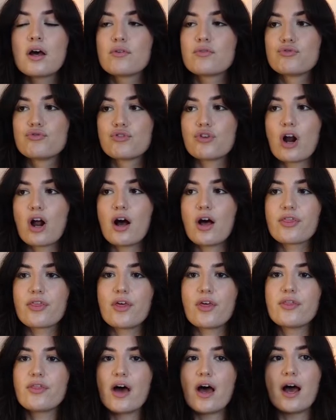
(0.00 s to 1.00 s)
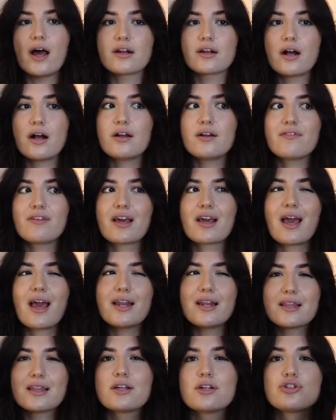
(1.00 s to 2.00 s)
rather than kind of like
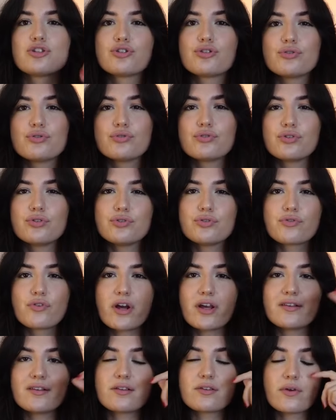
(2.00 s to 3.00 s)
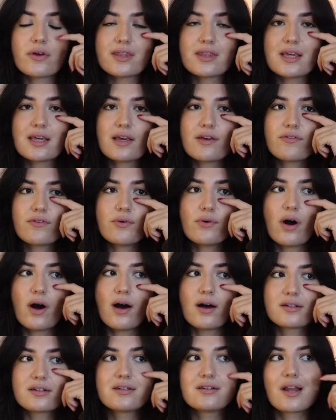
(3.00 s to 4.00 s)
anything too too crazy so I think if you
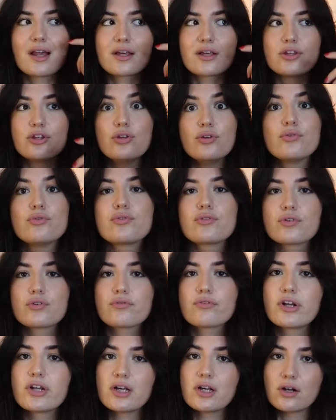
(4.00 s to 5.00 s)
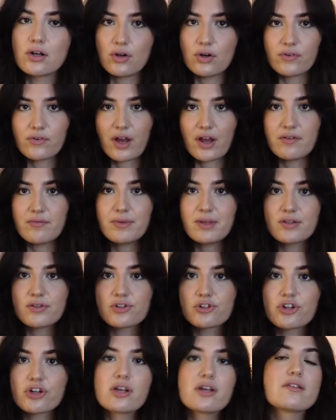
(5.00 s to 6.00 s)
are like used to reading a lot of kind of
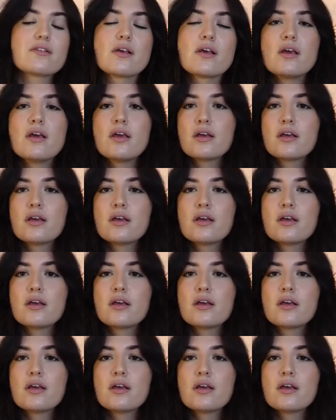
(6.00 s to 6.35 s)
mysteries